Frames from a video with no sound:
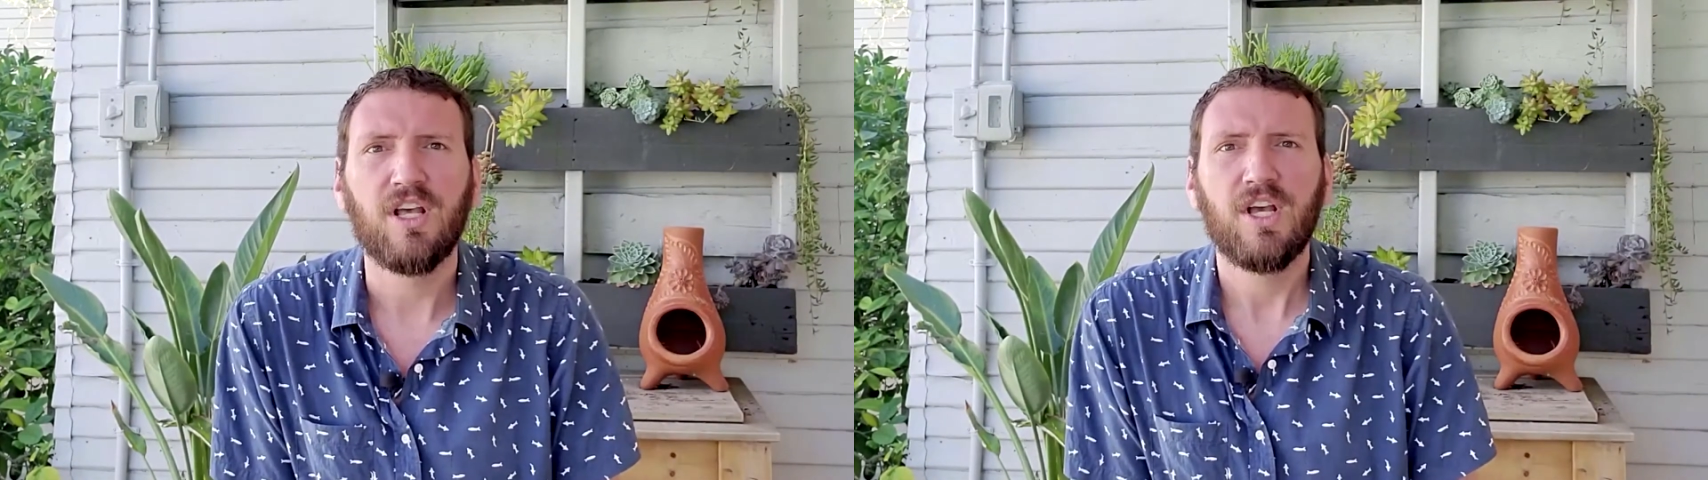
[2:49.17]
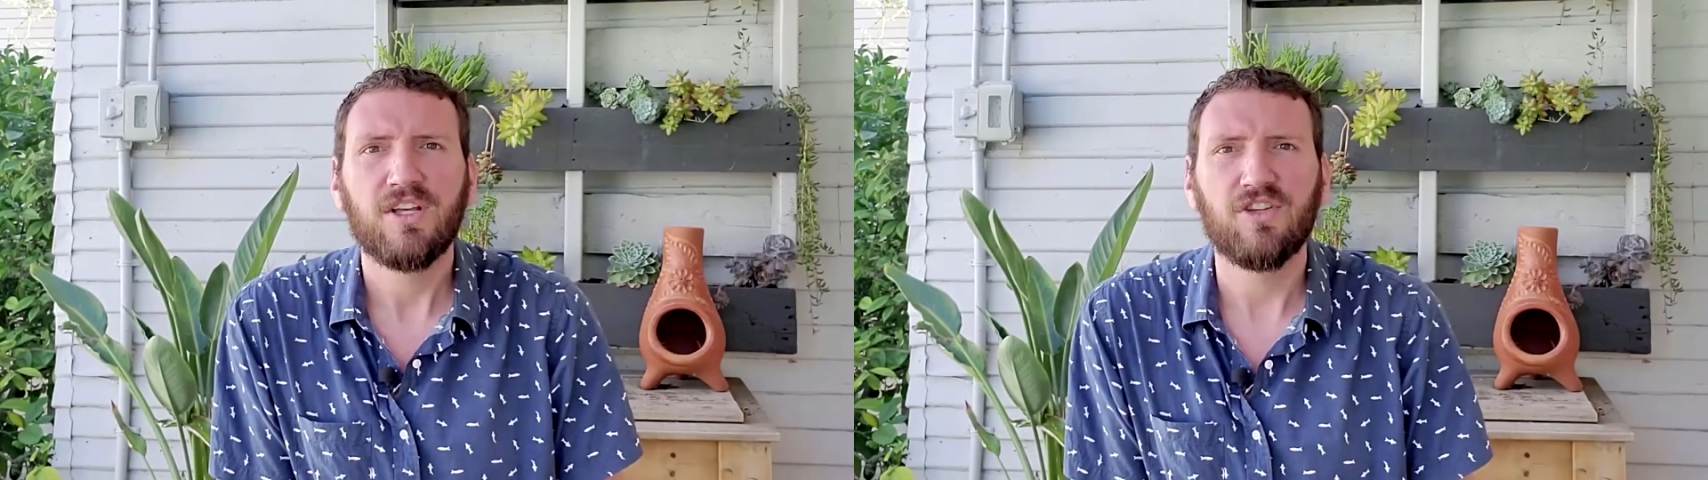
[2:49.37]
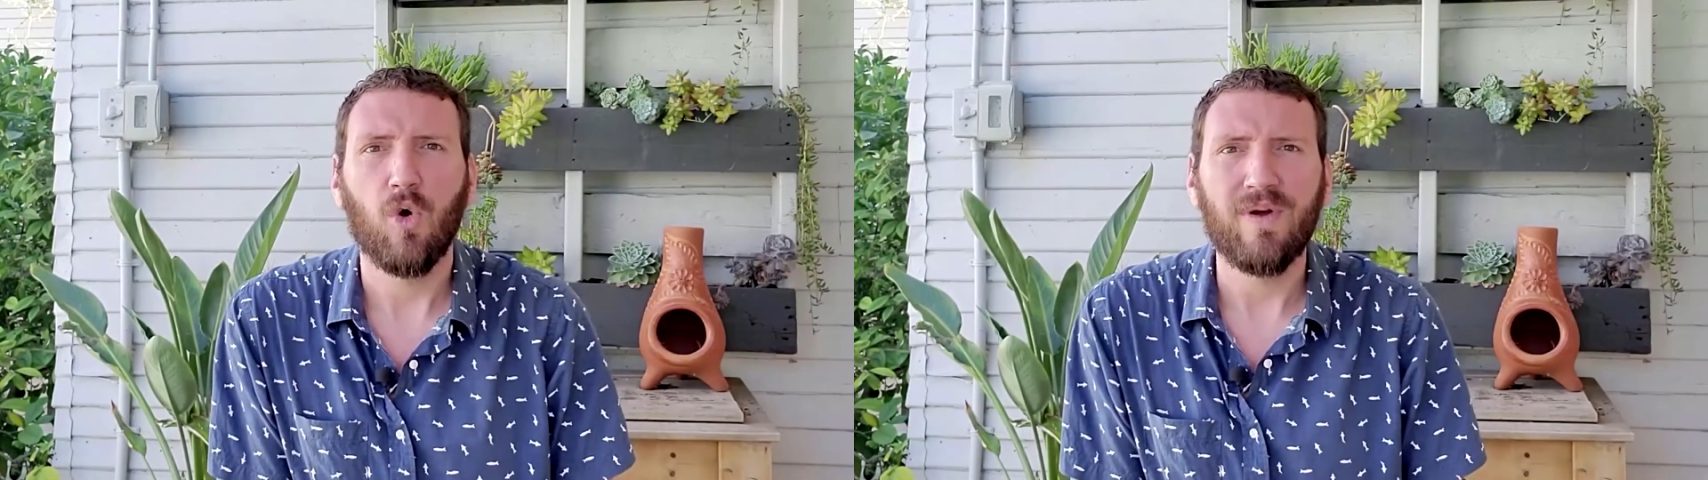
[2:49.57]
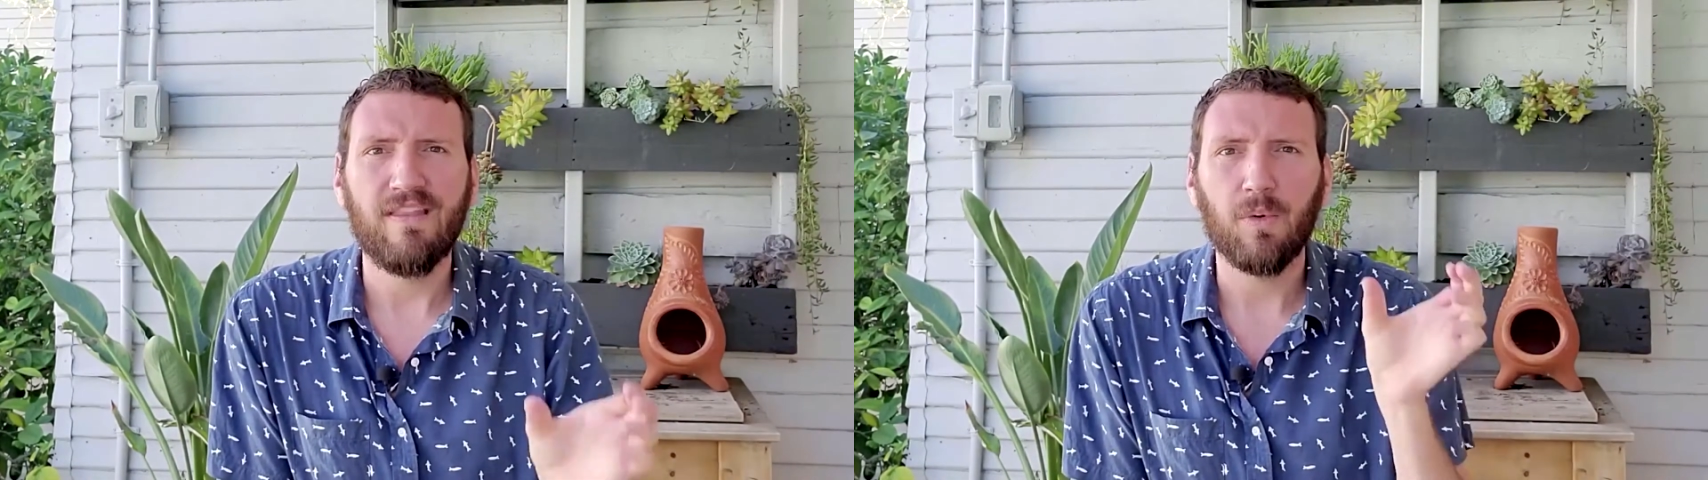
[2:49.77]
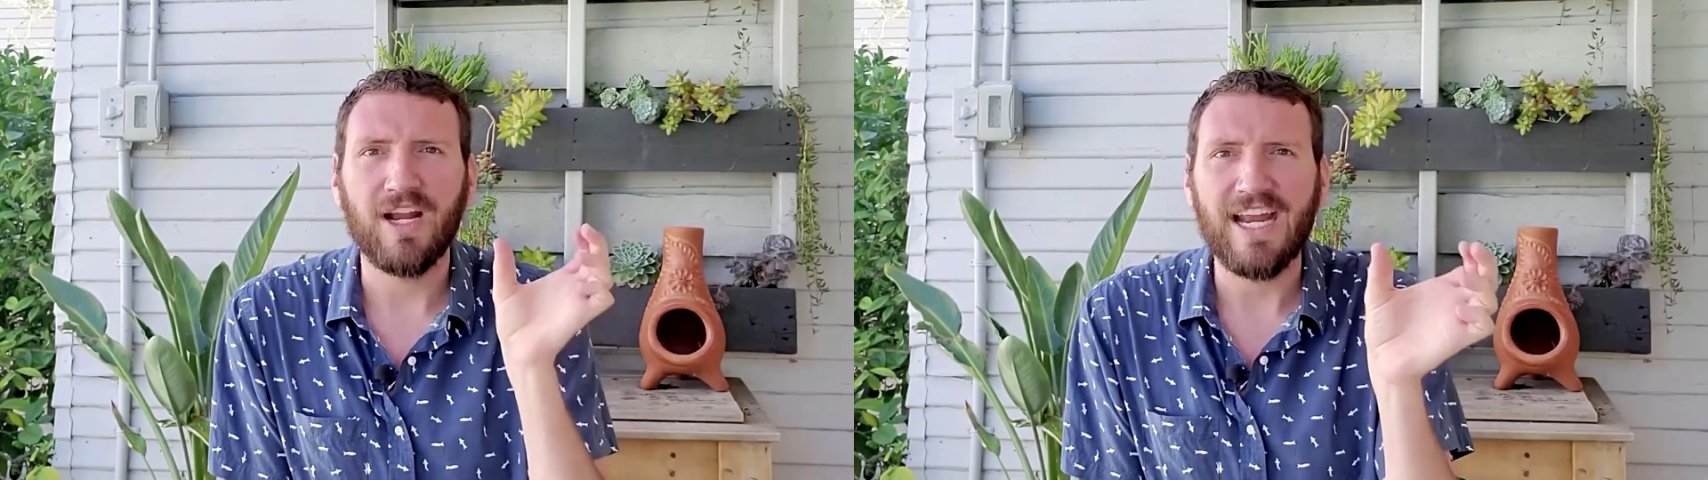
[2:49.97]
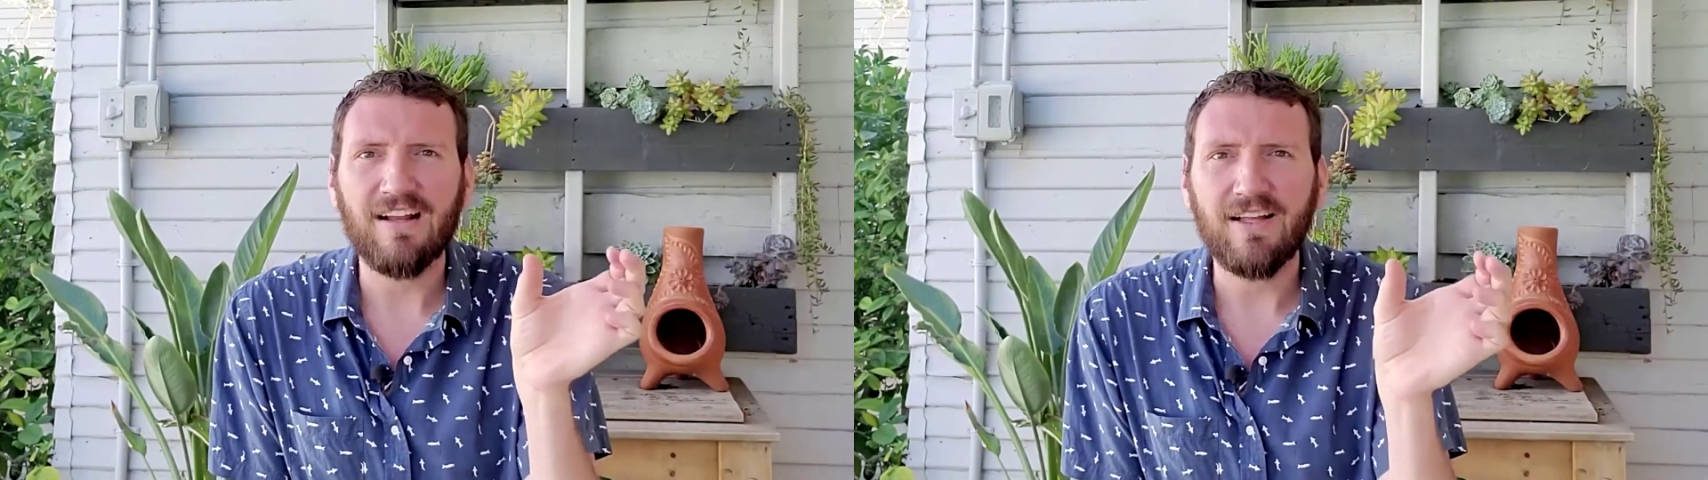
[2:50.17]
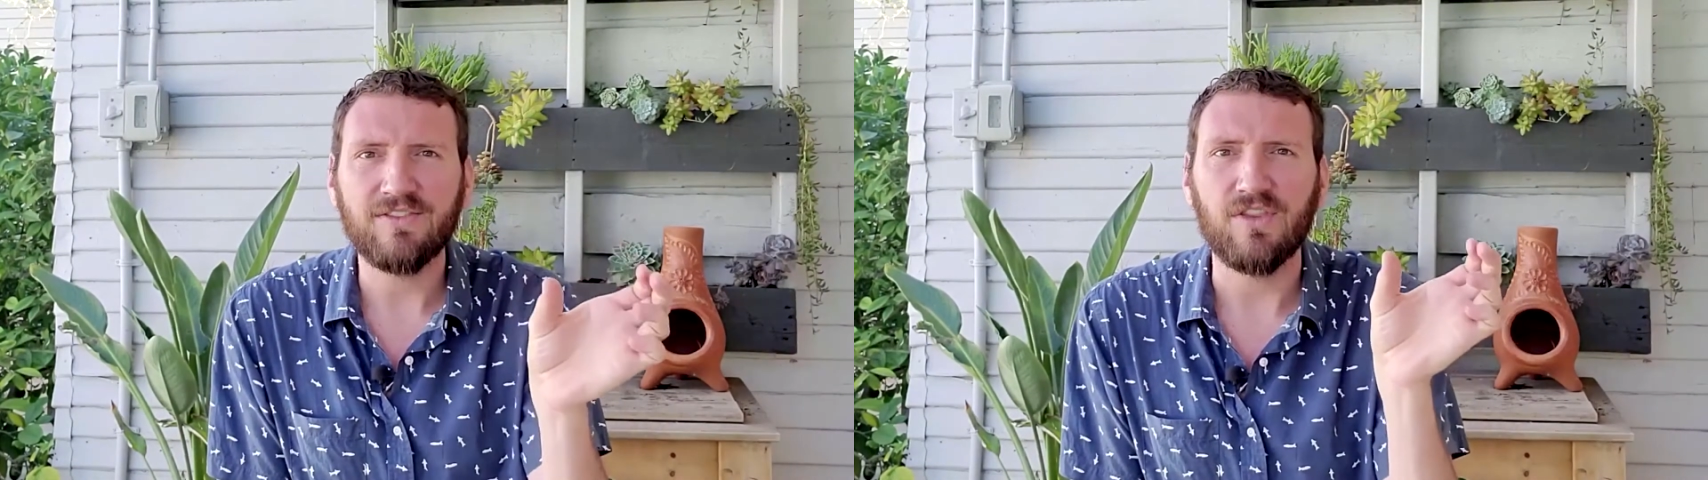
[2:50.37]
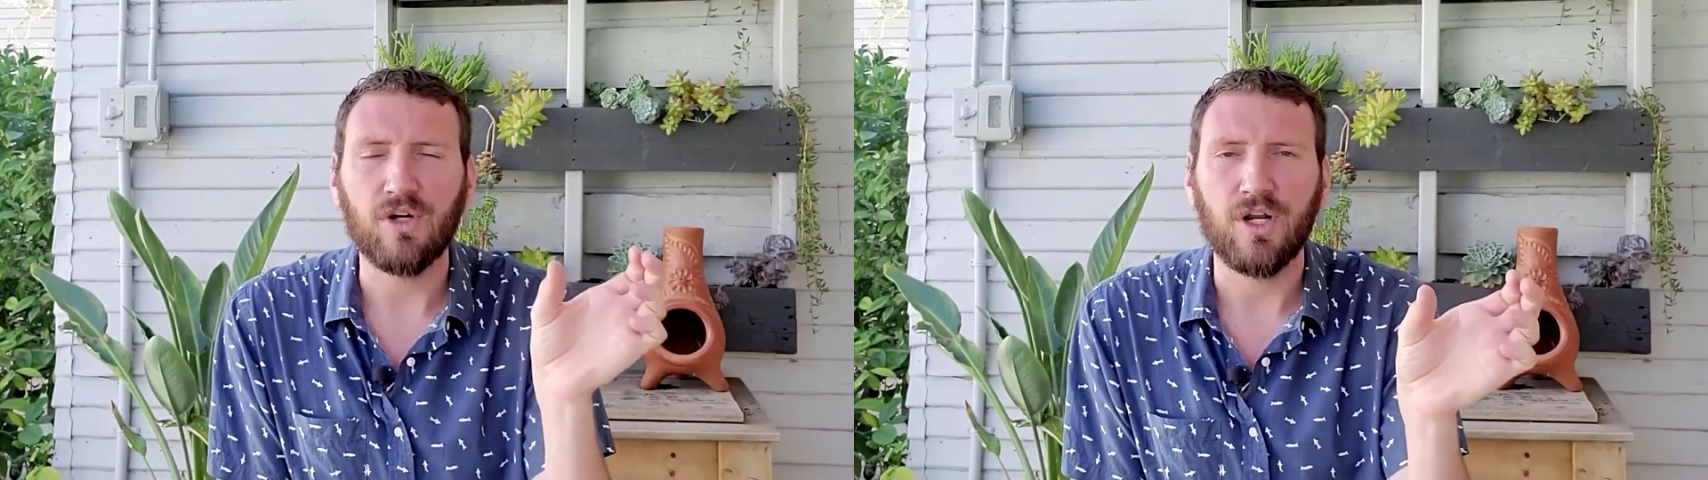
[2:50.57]
So when they were
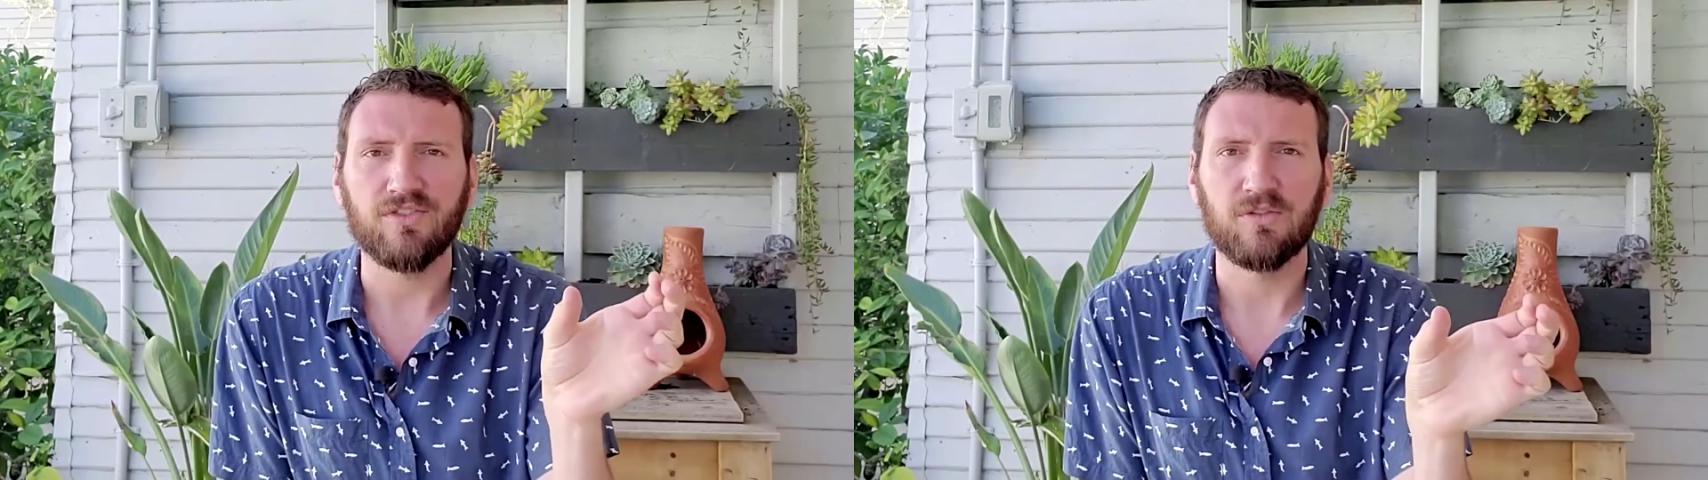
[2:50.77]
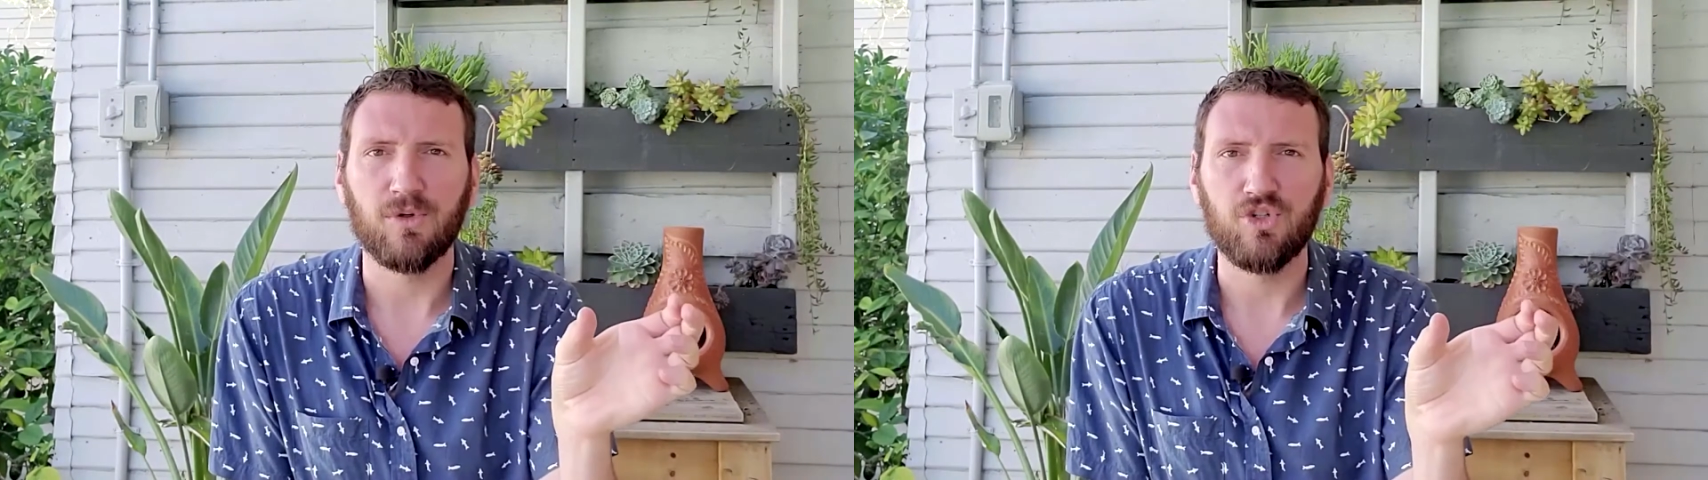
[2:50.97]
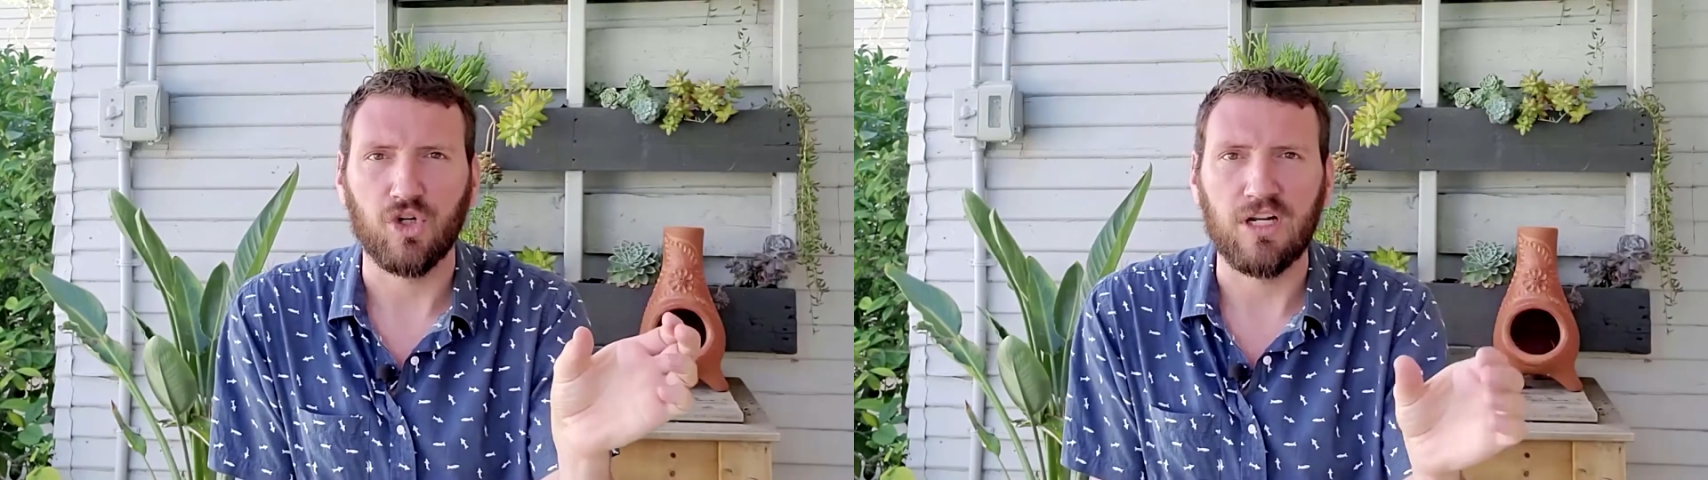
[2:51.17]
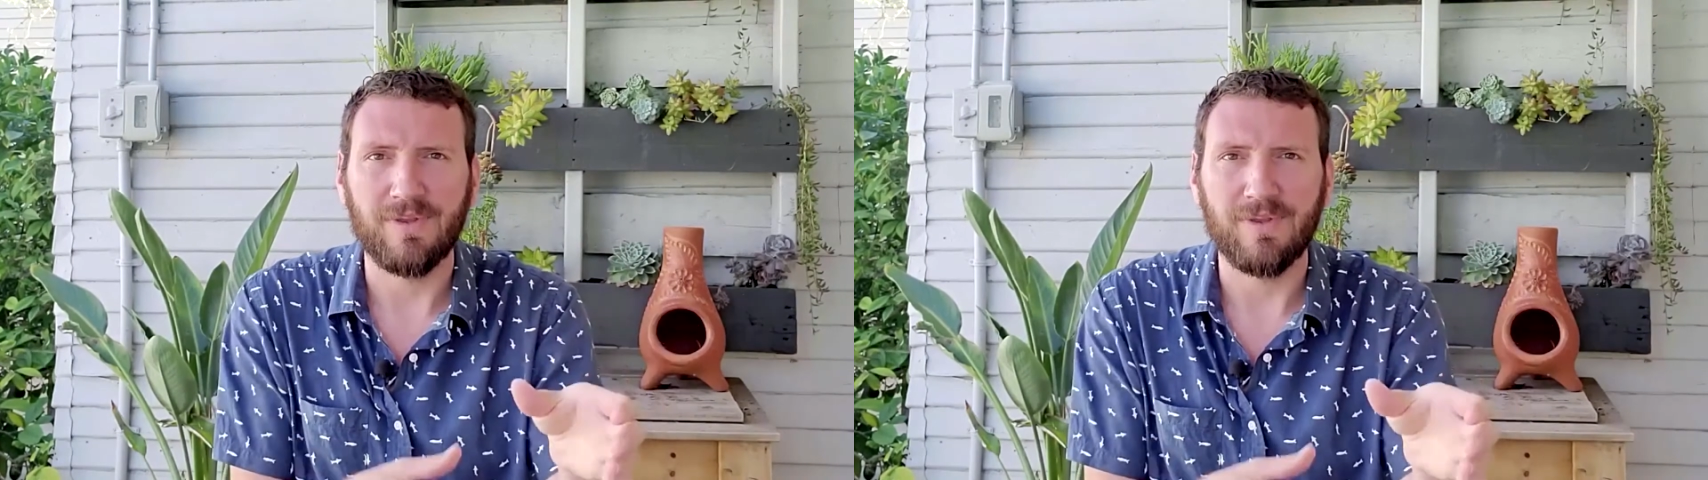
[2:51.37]
analyzing their customer journey,